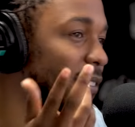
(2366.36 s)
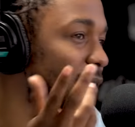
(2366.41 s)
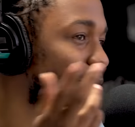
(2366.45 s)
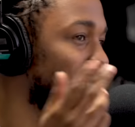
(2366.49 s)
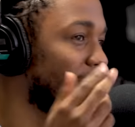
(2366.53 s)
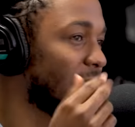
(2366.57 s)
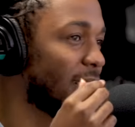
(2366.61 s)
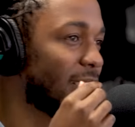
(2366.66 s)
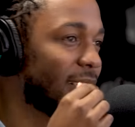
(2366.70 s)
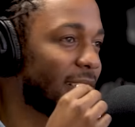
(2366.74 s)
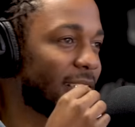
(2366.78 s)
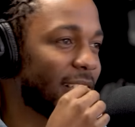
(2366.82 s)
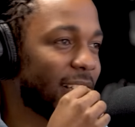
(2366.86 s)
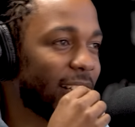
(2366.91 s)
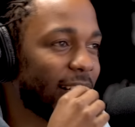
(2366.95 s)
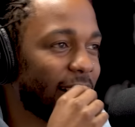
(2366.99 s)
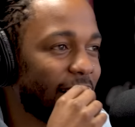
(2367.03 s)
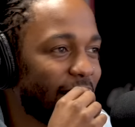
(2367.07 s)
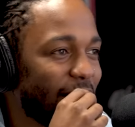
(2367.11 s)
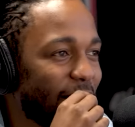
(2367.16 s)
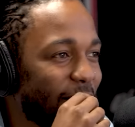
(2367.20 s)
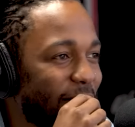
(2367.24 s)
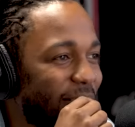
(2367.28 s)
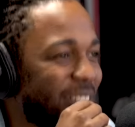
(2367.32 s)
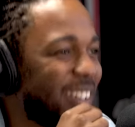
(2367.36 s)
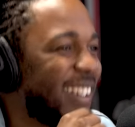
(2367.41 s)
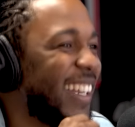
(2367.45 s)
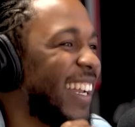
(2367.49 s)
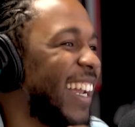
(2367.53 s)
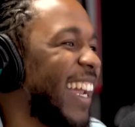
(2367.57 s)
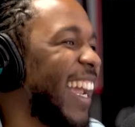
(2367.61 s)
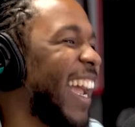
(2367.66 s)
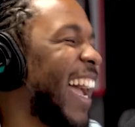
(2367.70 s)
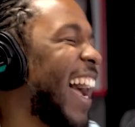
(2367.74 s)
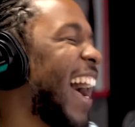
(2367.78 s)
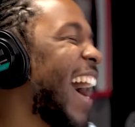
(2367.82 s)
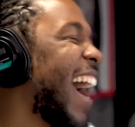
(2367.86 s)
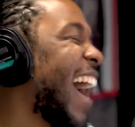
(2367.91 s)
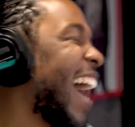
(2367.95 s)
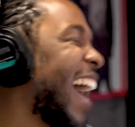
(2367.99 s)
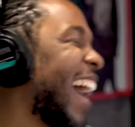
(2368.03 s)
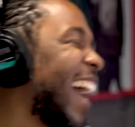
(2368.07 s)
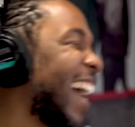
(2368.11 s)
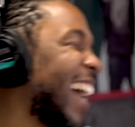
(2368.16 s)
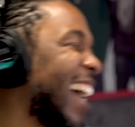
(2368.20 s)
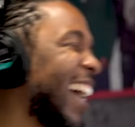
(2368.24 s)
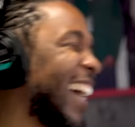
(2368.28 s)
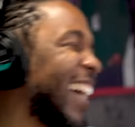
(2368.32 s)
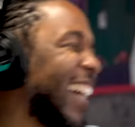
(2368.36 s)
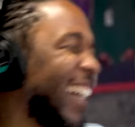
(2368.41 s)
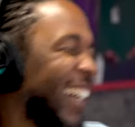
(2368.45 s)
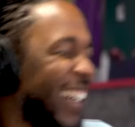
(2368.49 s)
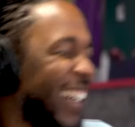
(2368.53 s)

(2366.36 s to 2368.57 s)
Don't I know it, brother? Like,